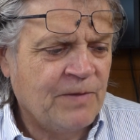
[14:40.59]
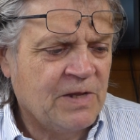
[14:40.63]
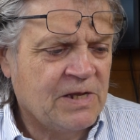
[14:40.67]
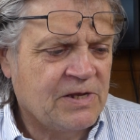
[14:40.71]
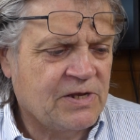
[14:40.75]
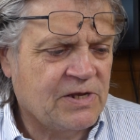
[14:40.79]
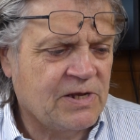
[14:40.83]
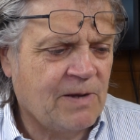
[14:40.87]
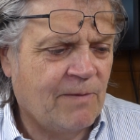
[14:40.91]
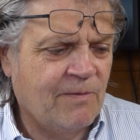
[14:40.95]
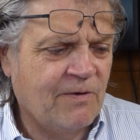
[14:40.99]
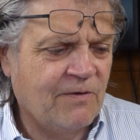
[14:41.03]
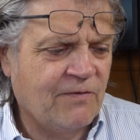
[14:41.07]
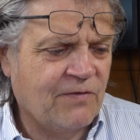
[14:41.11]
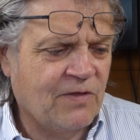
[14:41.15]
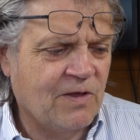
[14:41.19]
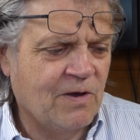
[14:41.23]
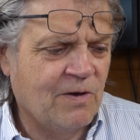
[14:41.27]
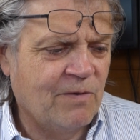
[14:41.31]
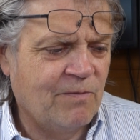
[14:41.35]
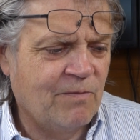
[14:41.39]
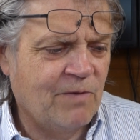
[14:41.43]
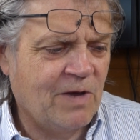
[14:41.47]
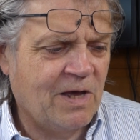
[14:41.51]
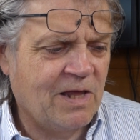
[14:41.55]
Some of
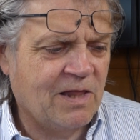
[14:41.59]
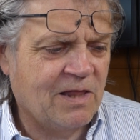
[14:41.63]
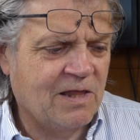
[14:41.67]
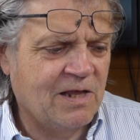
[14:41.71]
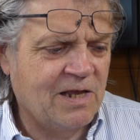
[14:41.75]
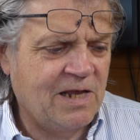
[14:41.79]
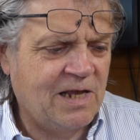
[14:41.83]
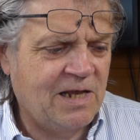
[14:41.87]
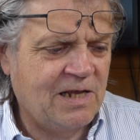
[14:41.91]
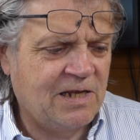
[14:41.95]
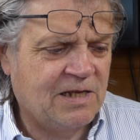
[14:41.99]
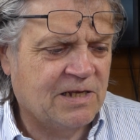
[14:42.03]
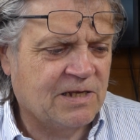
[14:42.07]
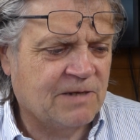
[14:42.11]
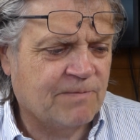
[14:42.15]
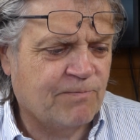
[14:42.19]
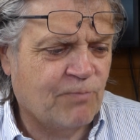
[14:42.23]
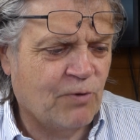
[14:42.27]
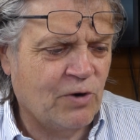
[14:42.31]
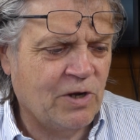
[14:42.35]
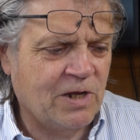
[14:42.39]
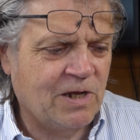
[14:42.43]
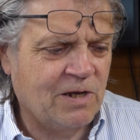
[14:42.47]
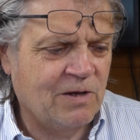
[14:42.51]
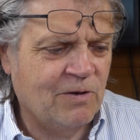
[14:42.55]
them, the
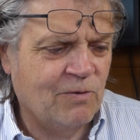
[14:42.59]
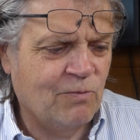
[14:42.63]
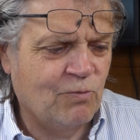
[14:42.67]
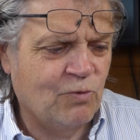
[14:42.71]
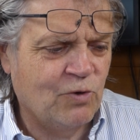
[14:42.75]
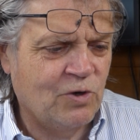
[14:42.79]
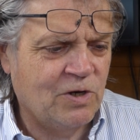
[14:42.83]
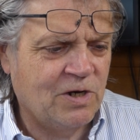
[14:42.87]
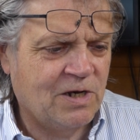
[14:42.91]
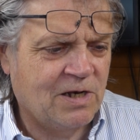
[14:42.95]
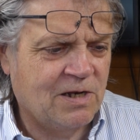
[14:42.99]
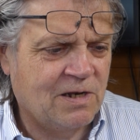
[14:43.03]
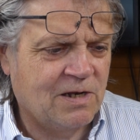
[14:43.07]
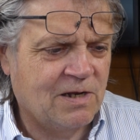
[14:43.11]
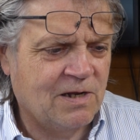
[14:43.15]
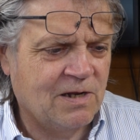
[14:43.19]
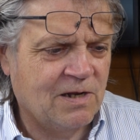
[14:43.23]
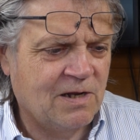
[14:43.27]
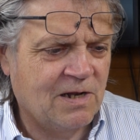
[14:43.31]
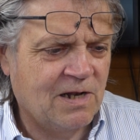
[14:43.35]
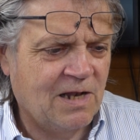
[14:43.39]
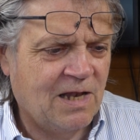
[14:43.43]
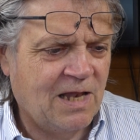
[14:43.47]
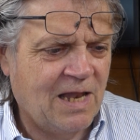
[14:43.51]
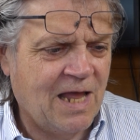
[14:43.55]
spring would
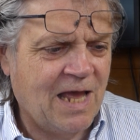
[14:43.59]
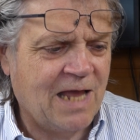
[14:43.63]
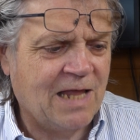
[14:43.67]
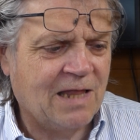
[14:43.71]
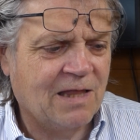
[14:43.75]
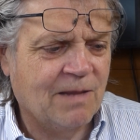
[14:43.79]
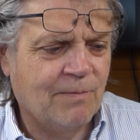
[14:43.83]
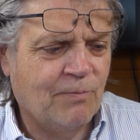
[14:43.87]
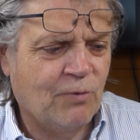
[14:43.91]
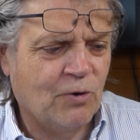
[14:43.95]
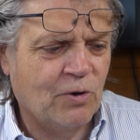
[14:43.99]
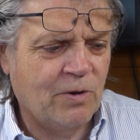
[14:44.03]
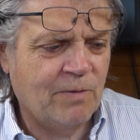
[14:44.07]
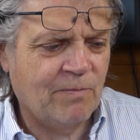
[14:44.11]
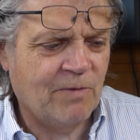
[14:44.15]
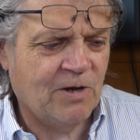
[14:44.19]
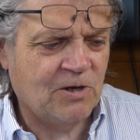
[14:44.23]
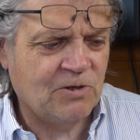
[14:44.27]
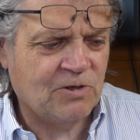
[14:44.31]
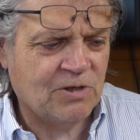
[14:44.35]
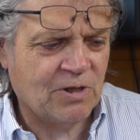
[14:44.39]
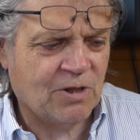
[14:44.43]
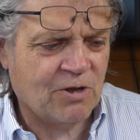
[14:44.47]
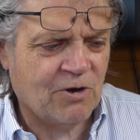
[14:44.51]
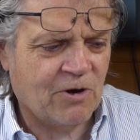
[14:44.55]
let the point
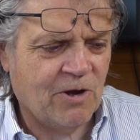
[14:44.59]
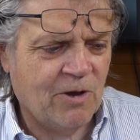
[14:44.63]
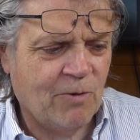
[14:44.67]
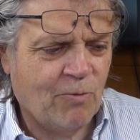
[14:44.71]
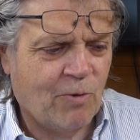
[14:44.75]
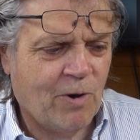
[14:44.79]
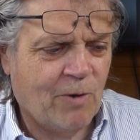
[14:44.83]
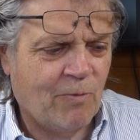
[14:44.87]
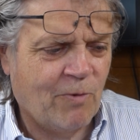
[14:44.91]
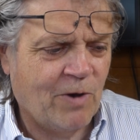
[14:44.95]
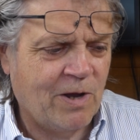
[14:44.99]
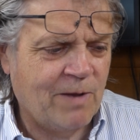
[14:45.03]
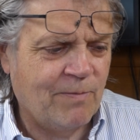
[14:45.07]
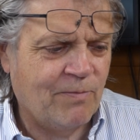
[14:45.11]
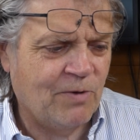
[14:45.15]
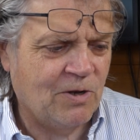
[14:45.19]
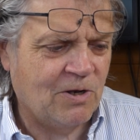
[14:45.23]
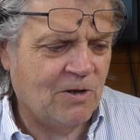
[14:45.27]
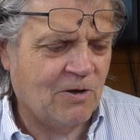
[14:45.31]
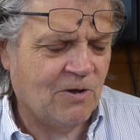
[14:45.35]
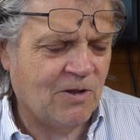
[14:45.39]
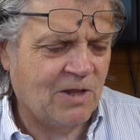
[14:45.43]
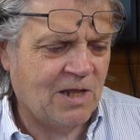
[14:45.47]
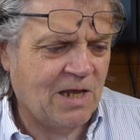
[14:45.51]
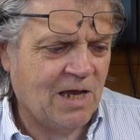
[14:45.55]
motor throw it one way
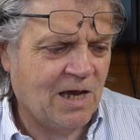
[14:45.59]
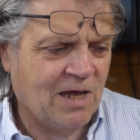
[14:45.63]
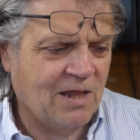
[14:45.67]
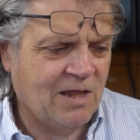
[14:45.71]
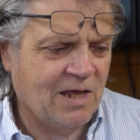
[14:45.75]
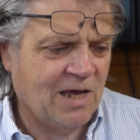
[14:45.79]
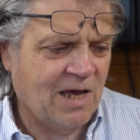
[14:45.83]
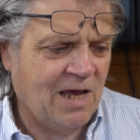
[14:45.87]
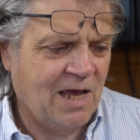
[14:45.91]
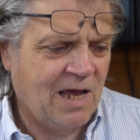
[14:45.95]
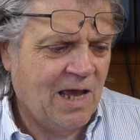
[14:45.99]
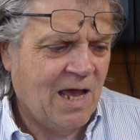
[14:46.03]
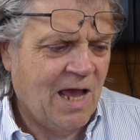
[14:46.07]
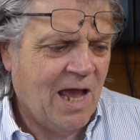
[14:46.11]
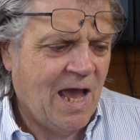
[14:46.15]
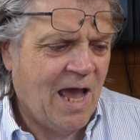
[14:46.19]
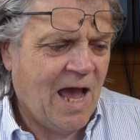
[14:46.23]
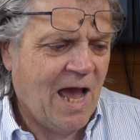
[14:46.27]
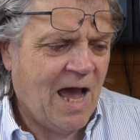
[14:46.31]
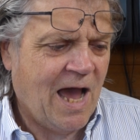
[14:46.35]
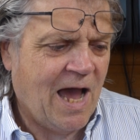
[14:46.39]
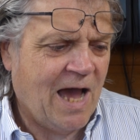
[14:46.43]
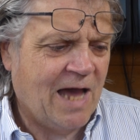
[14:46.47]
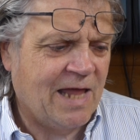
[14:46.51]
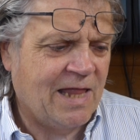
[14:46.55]
but not the other,
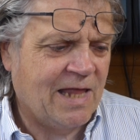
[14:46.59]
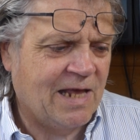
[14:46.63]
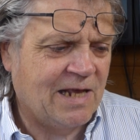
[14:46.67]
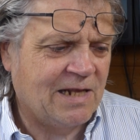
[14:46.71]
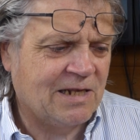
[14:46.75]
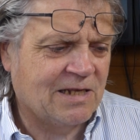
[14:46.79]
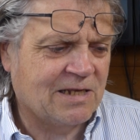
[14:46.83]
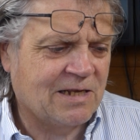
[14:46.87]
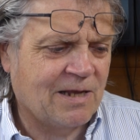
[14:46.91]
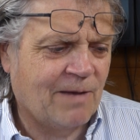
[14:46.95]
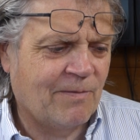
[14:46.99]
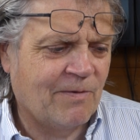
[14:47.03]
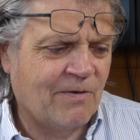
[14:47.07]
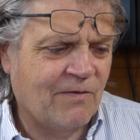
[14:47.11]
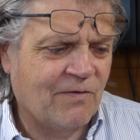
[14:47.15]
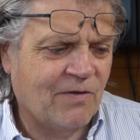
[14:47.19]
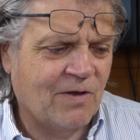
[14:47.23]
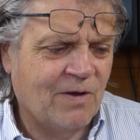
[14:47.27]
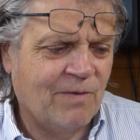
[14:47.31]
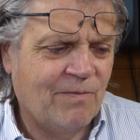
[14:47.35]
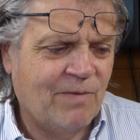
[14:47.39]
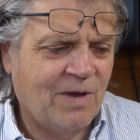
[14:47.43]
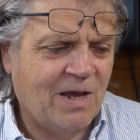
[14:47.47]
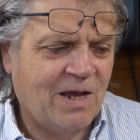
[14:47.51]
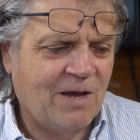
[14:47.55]
and then some of
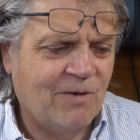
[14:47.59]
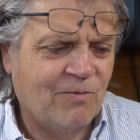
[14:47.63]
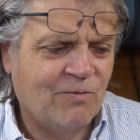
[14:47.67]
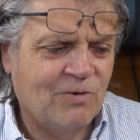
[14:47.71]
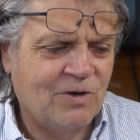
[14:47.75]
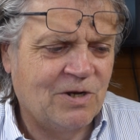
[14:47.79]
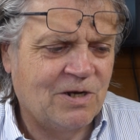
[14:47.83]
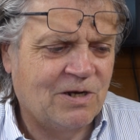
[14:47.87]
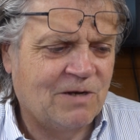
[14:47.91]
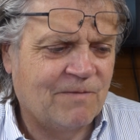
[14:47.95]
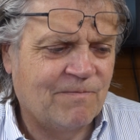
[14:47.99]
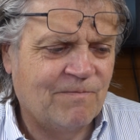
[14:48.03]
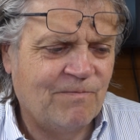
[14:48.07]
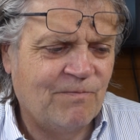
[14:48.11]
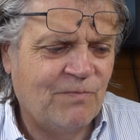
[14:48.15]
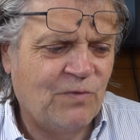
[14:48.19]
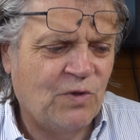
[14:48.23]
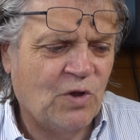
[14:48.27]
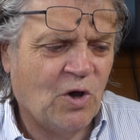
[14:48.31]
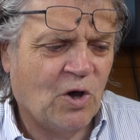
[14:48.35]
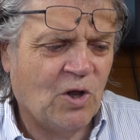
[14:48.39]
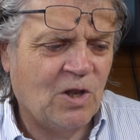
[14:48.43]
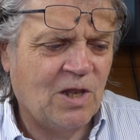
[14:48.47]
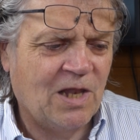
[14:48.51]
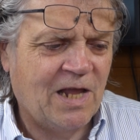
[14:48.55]
them it would
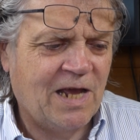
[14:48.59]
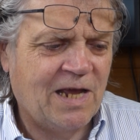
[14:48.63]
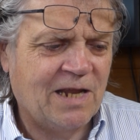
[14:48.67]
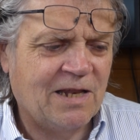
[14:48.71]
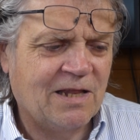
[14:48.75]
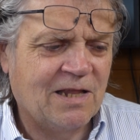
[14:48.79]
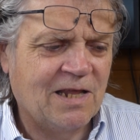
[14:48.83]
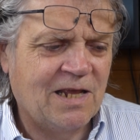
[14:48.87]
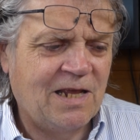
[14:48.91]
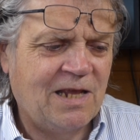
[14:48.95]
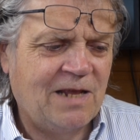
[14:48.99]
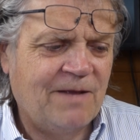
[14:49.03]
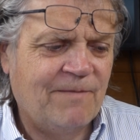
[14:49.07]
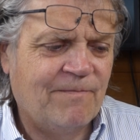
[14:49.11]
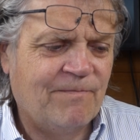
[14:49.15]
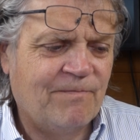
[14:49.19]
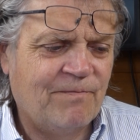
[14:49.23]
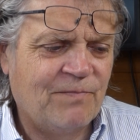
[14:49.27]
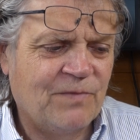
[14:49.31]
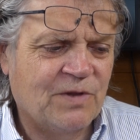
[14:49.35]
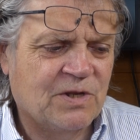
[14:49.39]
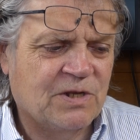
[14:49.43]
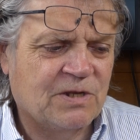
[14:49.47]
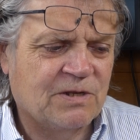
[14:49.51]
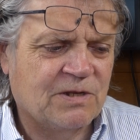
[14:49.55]
not let the
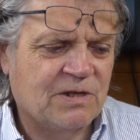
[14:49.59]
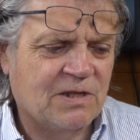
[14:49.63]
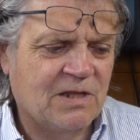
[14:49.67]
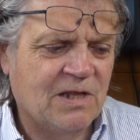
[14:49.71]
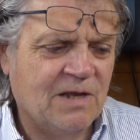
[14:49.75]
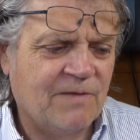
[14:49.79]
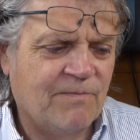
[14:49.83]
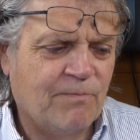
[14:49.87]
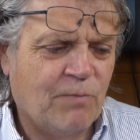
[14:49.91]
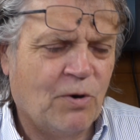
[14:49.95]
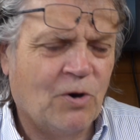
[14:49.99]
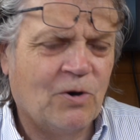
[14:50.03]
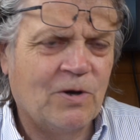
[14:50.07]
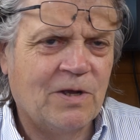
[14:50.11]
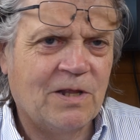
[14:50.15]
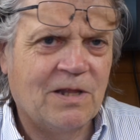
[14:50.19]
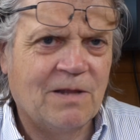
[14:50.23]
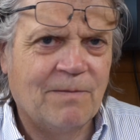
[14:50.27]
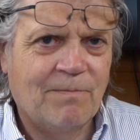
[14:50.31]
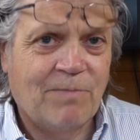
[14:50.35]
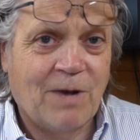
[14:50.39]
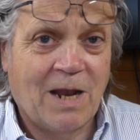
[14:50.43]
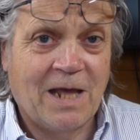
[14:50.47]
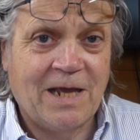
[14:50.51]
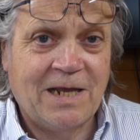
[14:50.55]

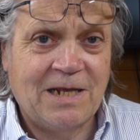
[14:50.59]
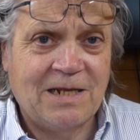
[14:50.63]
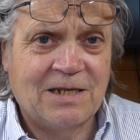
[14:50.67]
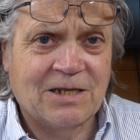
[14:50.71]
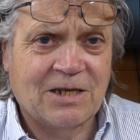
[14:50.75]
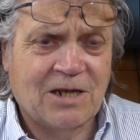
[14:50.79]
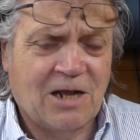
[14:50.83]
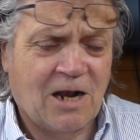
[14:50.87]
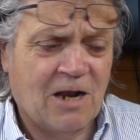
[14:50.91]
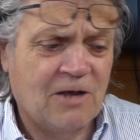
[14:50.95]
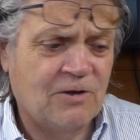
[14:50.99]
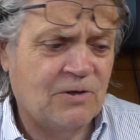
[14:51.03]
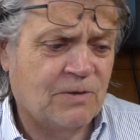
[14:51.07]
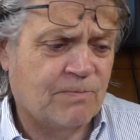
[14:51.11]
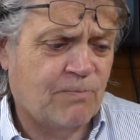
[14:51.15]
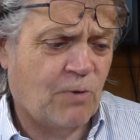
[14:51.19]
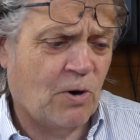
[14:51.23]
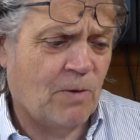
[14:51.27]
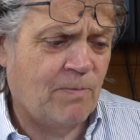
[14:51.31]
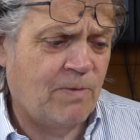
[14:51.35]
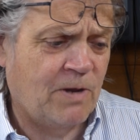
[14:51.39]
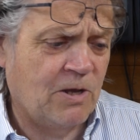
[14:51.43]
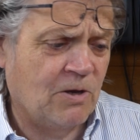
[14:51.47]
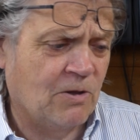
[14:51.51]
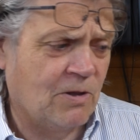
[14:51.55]
blades close
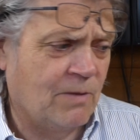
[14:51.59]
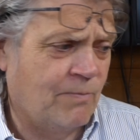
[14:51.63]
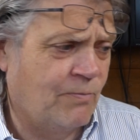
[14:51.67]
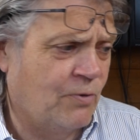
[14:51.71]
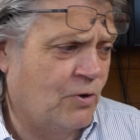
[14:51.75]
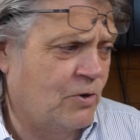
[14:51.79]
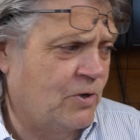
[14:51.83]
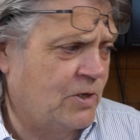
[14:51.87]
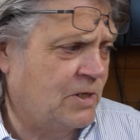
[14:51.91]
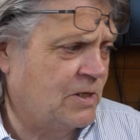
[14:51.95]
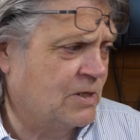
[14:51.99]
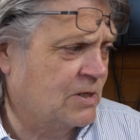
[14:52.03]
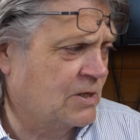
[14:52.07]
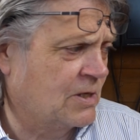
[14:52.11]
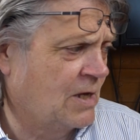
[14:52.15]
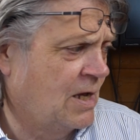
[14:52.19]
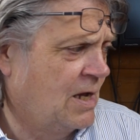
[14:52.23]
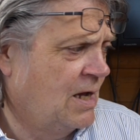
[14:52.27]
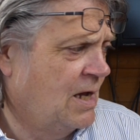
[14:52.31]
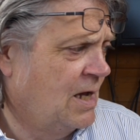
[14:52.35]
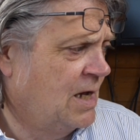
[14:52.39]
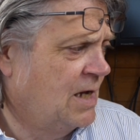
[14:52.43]
properly on the points.